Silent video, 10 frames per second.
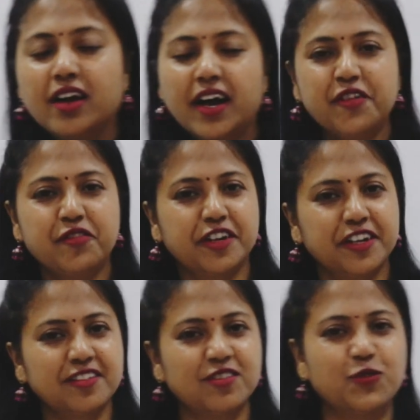Hi
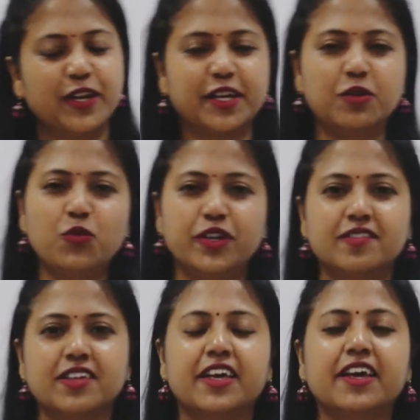friends, welcome
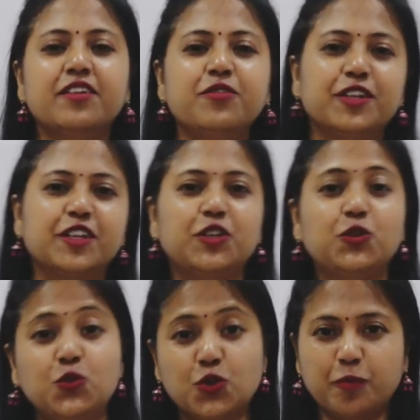once again with a
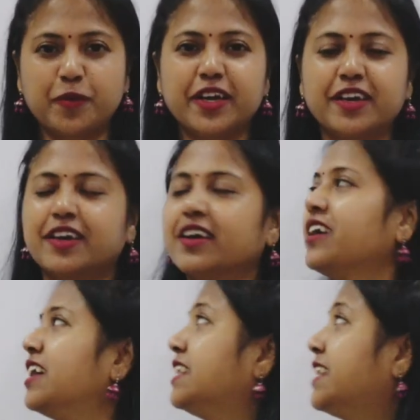new topic,
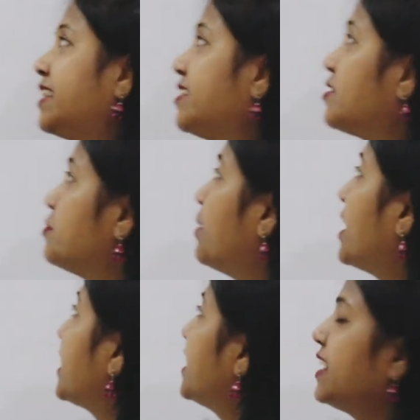that is
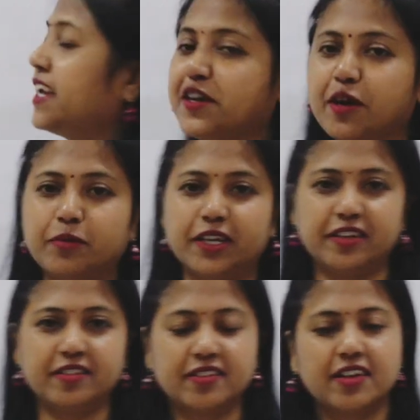market
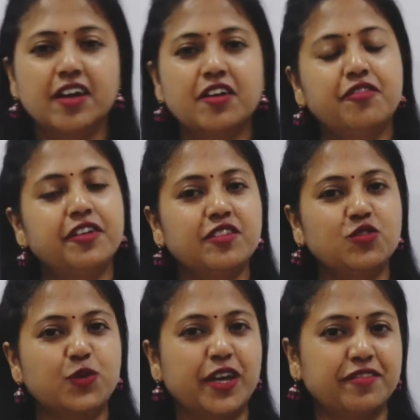anomalies.
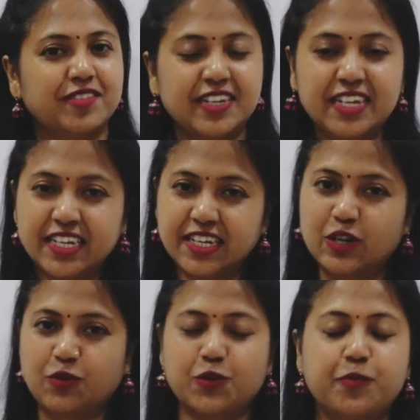Friends, we have seen in
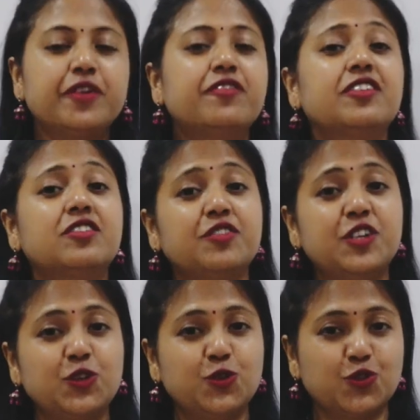our previous
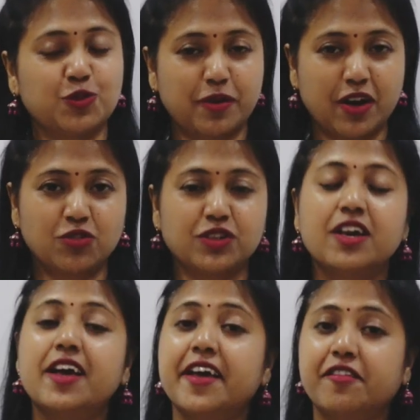videos about
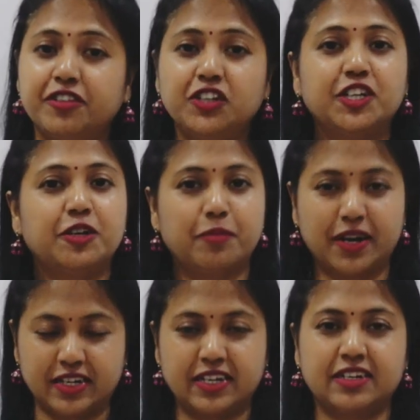efficient
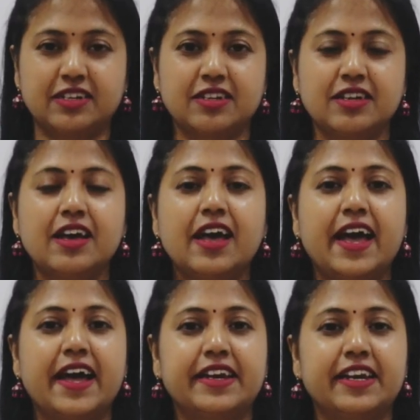market,
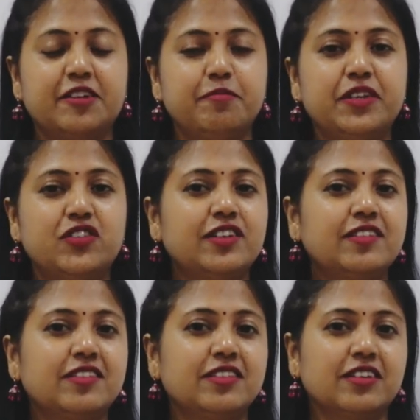and let me
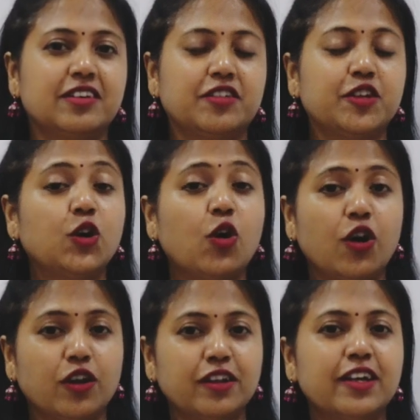just
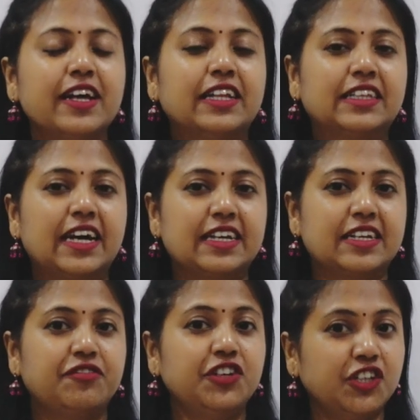recall that
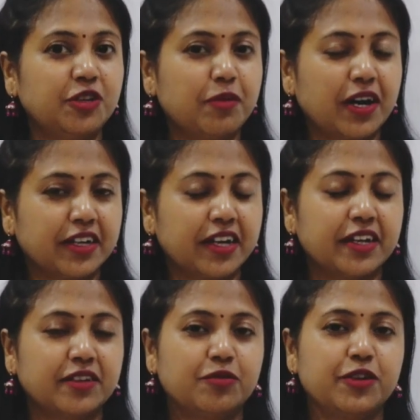efficient
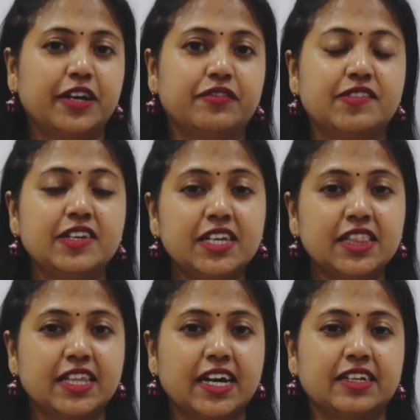market, we have
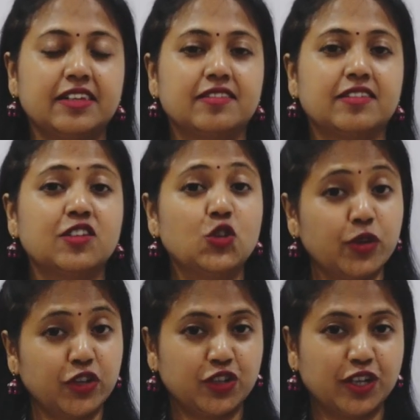seen that is a
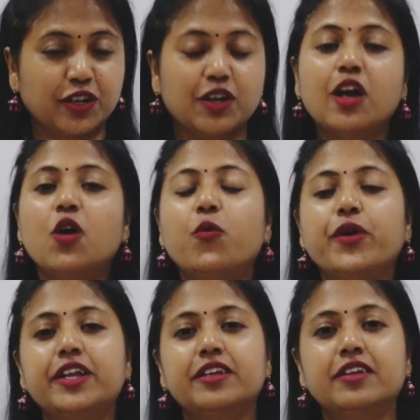situation
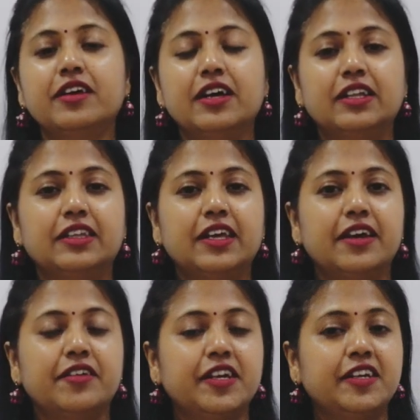when
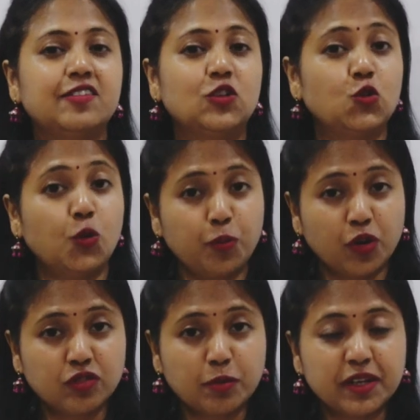there is no
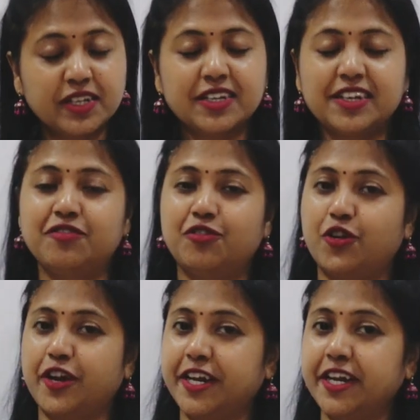possibility
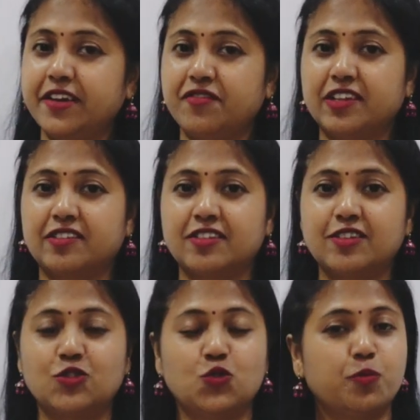for any
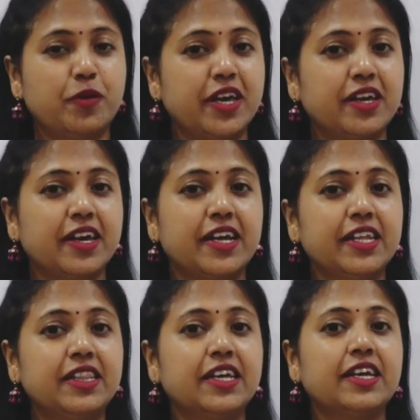investor to make
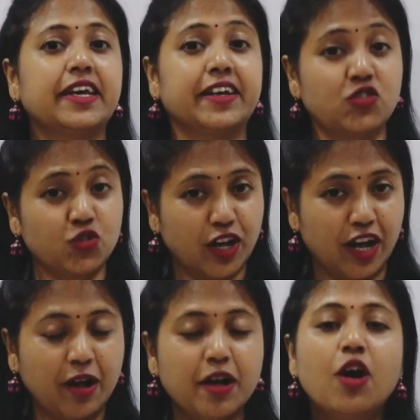anything
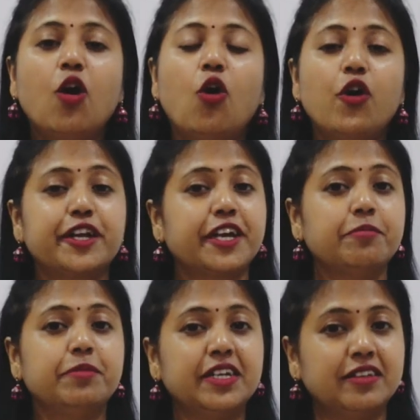extra or
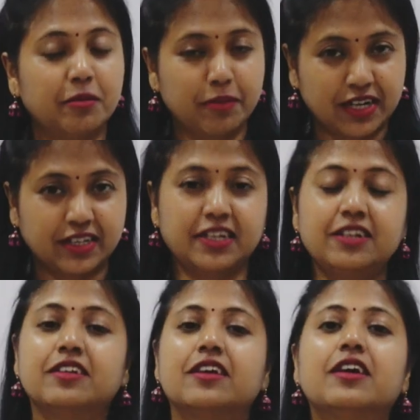can beat the
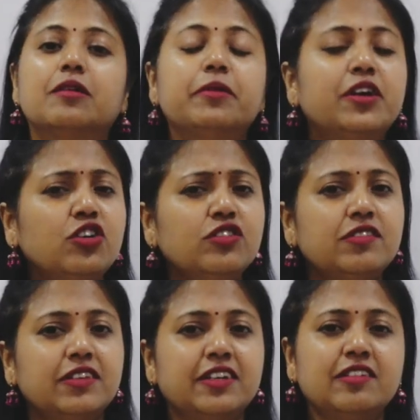market,
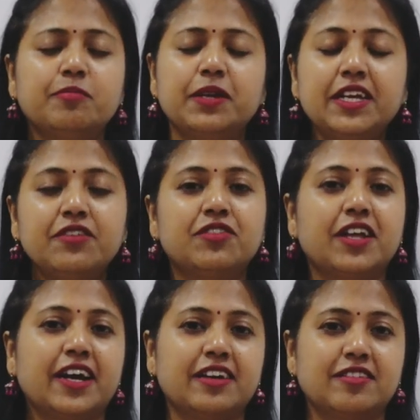because it is believed
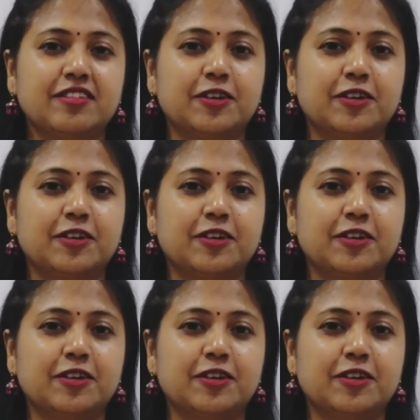that